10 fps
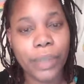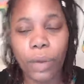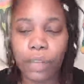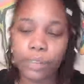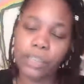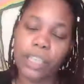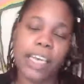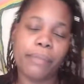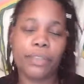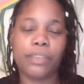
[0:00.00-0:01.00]
Welcome to another
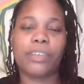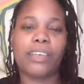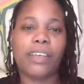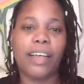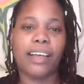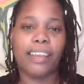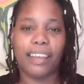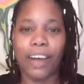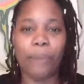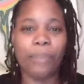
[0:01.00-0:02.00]
episode of
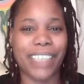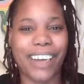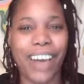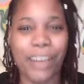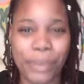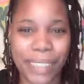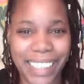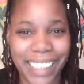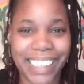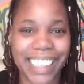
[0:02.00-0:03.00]
almost like Coffee with
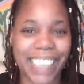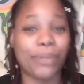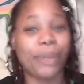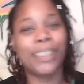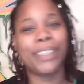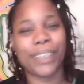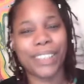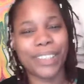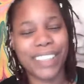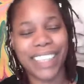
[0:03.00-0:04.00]
Teas. That's what we do on
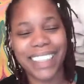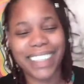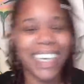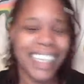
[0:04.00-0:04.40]
Tuesdays.